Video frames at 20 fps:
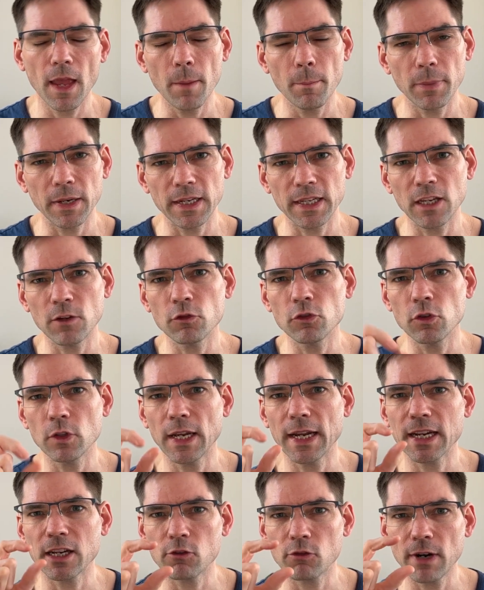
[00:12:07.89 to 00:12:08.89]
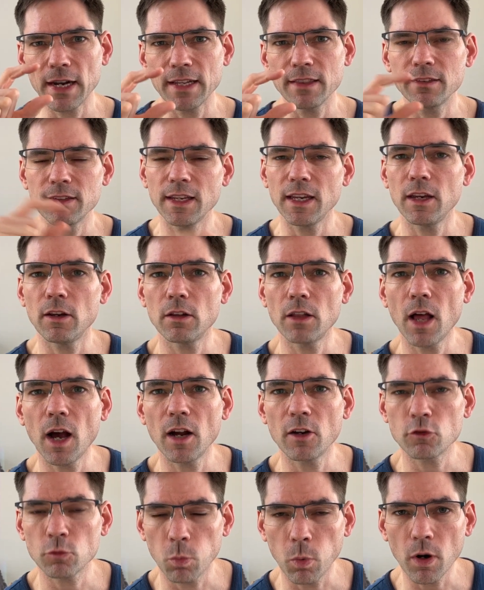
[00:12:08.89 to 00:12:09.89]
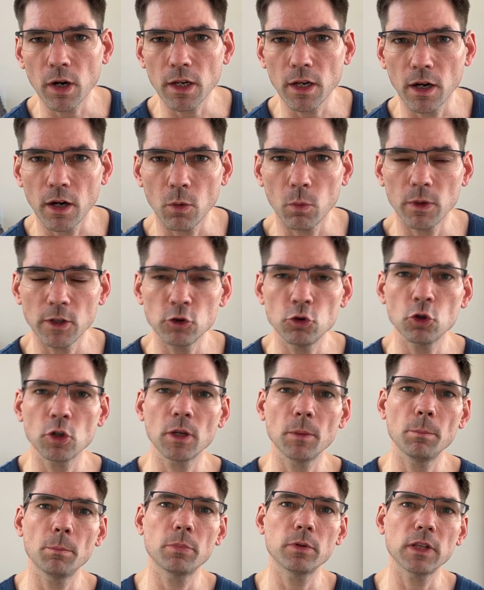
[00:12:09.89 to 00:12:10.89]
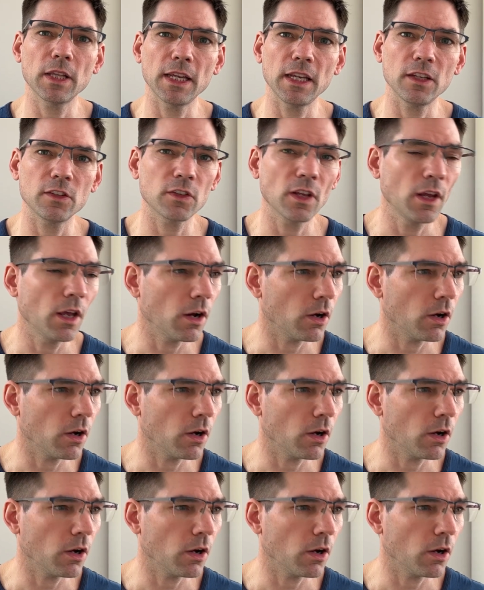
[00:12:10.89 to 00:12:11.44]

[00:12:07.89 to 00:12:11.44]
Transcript: but it gives you that grande large worker where you can place